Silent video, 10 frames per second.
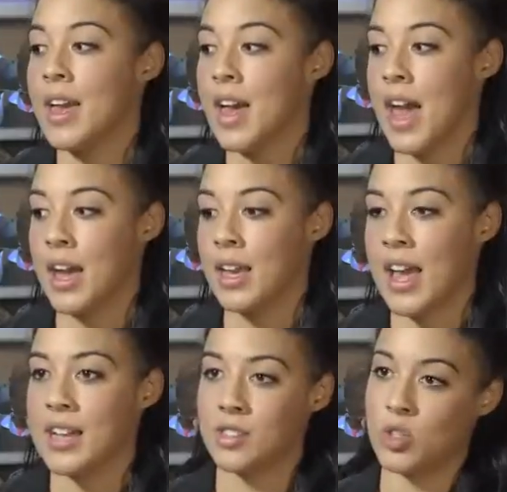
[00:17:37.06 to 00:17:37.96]
And I
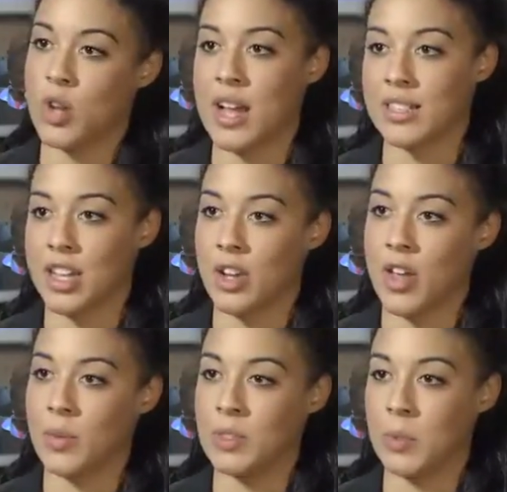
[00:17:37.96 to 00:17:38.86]
asked a translator
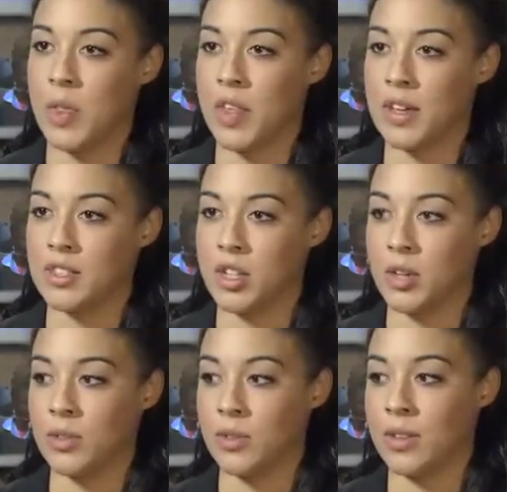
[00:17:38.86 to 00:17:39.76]
that was with us,
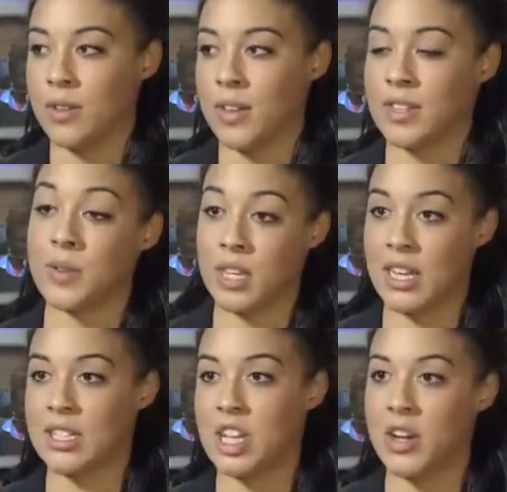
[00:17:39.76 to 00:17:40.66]
because I was
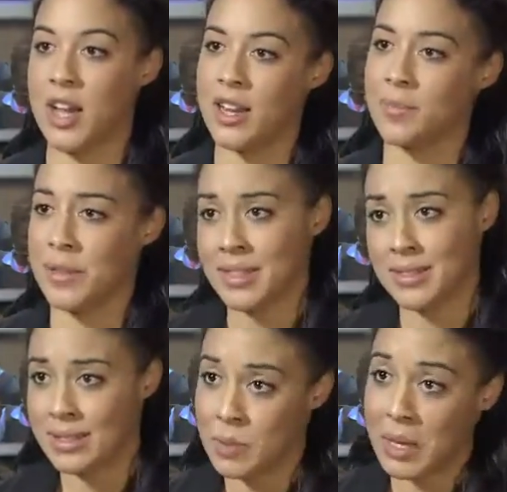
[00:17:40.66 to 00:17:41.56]
getting teary-eyed. I'm like, does
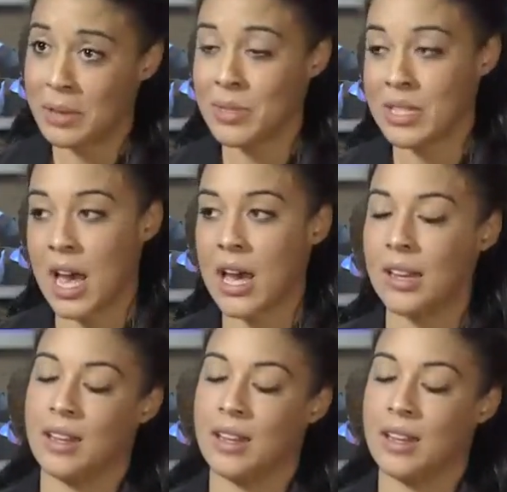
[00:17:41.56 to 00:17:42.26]
this make you sad?